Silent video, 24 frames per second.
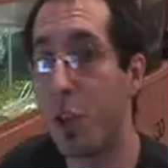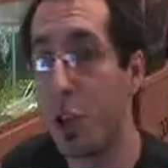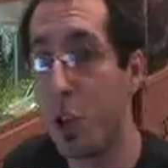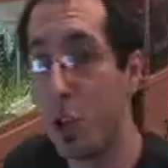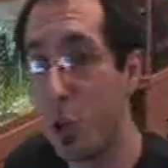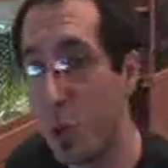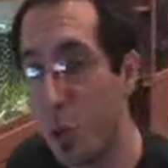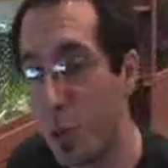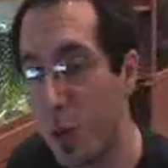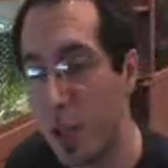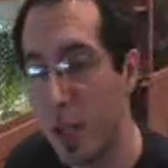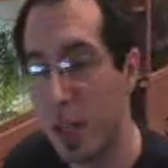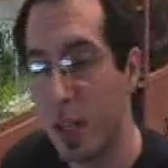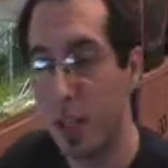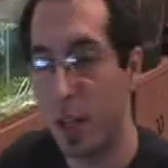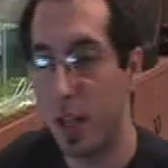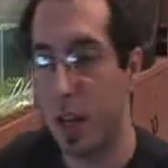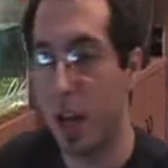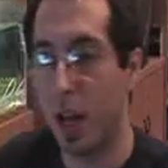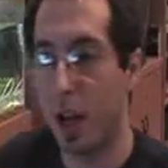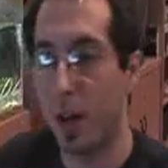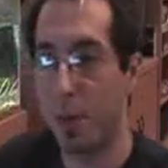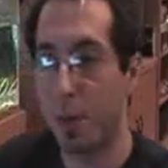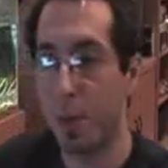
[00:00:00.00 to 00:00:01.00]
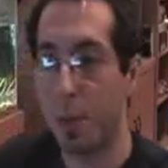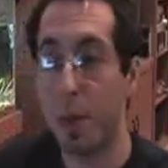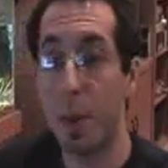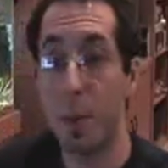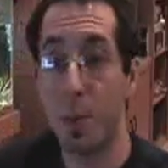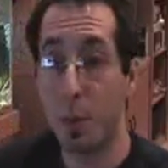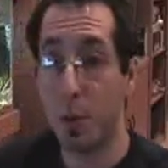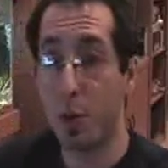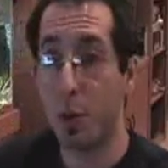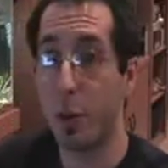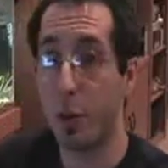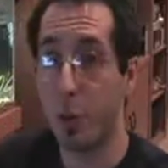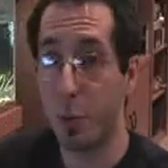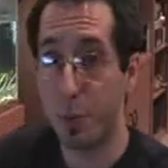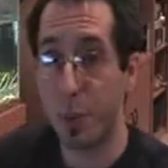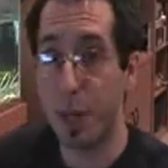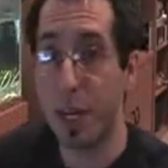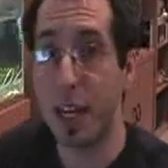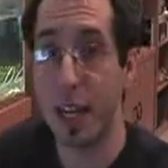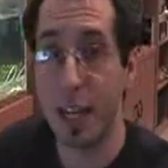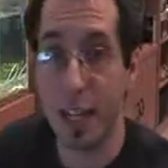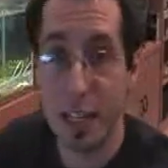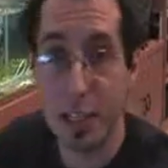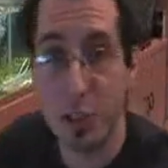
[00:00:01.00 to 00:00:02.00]
you. The people group
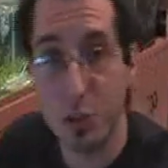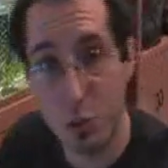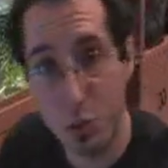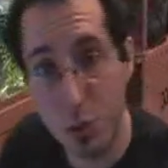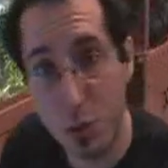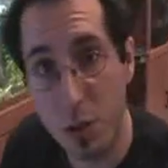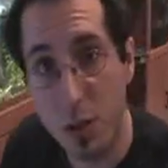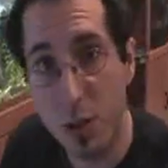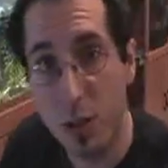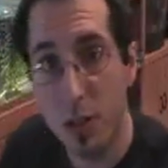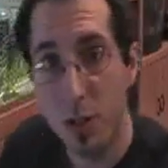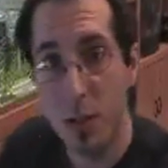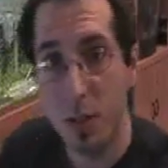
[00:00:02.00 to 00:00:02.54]
being Israel.